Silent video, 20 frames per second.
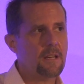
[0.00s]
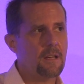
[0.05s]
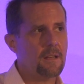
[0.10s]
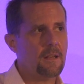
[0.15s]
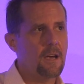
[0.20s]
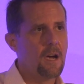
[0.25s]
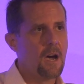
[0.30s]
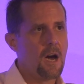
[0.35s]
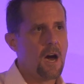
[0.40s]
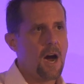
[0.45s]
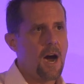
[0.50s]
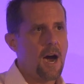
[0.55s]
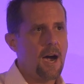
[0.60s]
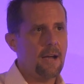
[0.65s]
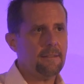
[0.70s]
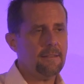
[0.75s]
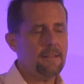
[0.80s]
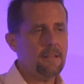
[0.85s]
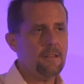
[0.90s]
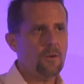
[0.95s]

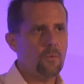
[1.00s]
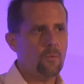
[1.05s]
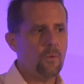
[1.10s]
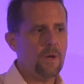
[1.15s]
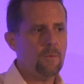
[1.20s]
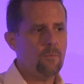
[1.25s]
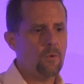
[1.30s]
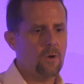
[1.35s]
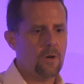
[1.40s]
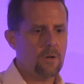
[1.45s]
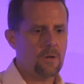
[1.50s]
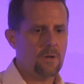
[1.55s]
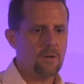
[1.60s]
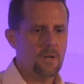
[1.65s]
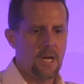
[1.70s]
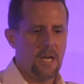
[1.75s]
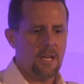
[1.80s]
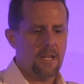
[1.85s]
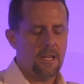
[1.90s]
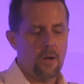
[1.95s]
I think that we
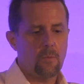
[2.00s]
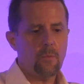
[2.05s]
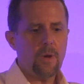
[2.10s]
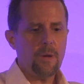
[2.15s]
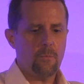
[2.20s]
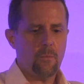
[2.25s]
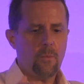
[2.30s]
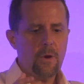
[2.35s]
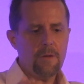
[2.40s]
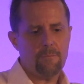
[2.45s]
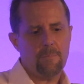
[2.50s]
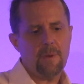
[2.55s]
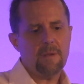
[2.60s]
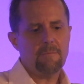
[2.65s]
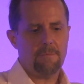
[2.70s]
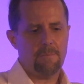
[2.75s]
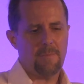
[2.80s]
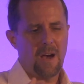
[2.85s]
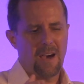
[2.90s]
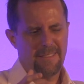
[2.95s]
were, we've
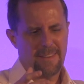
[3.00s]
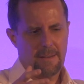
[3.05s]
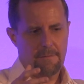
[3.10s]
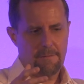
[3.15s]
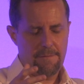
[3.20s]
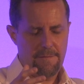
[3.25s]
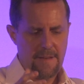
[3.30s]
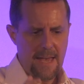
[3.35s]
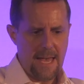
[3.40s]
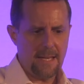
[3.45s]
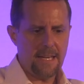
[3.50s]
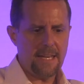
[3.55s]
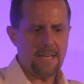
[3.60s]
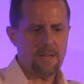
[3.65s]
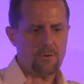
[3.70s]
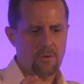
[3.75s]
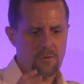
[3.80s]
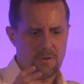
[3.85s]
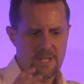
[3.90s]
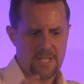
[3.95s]
been, I think, fairly
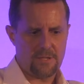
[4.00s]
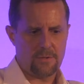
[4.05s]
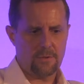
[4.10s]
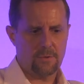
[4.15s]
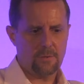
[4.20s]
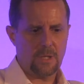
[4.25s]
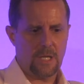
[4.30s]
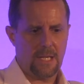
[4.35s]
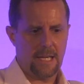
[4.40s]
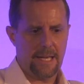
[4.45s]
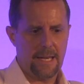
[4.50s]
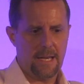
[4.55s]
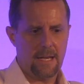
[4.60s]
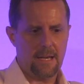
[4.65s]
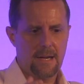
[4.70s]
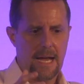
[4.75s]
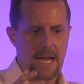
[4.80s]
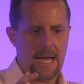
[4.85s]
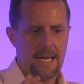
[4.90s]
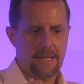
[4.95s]
crystal
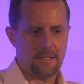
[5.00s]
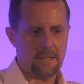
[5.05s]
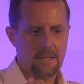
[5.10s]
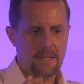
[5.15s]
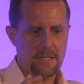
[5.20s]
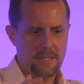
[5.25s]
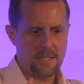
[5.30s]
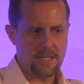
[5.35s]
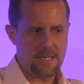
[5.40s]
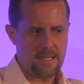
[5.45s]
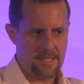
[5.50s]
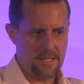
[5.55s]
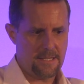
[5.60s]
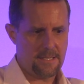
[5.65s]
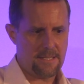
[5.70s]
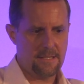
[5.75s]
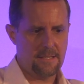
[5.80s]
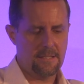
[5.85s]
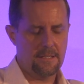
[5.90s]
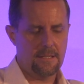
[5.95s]
clear and
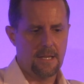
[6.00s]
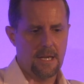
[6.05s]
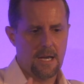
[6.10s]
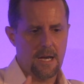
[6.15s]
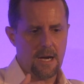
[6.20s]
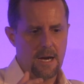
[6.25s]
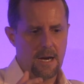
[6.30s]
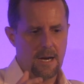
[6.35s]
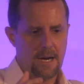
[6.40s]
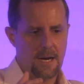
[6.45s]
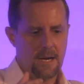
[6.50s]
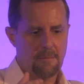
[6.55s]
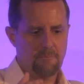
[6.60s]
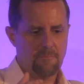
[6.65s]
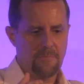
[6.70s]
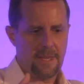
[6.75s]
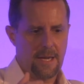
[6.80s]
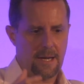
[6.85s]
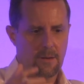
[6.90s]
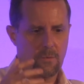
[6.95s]
consistent
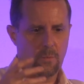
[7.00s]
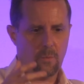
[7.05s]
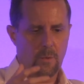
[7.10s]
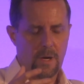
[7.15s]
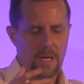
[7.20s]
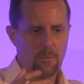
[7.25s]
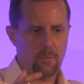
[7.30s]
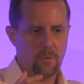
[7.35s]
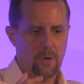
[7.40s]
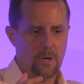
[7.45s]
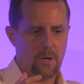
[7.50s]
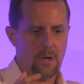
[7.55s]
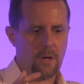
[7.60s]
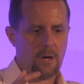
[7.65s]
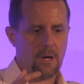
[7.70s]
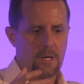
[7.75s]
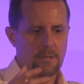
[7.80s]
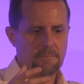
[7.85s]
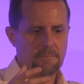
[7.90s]
that we were,